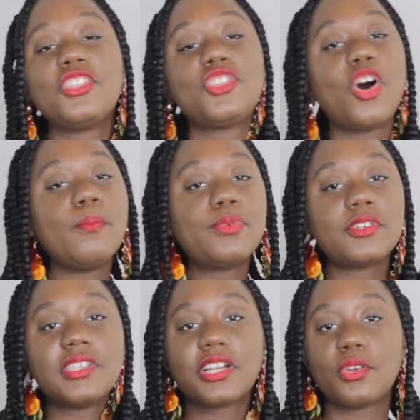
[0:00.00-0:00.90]
Don't
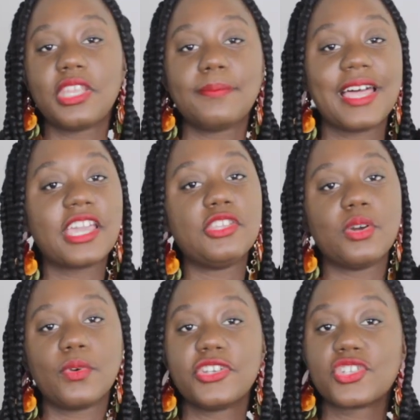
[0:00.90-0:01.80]
put the clothing back in
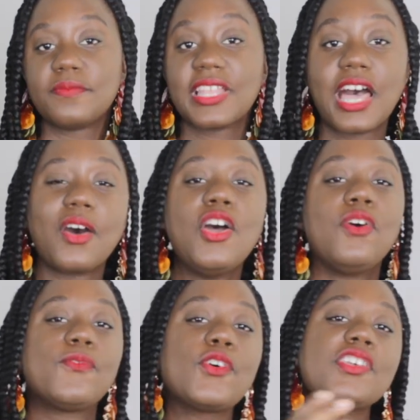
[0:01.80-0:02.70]
your wardrobe now.
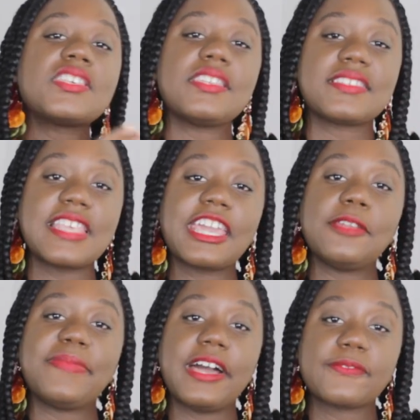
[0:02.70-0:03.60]
Focus on the
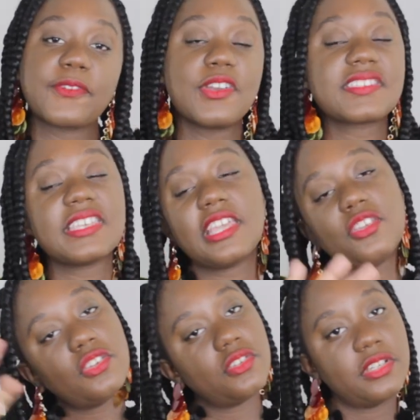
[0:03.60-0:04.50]
second part first, and then
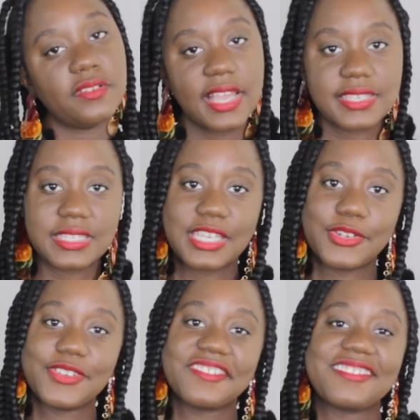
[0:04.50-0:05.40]
you do the rest
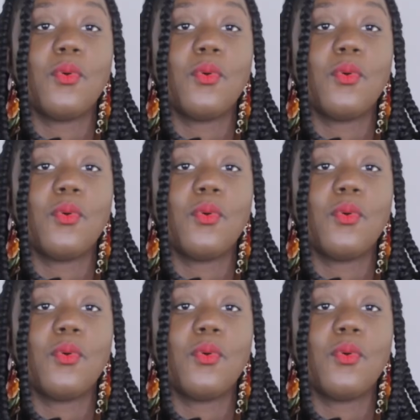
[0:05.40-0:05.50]
later.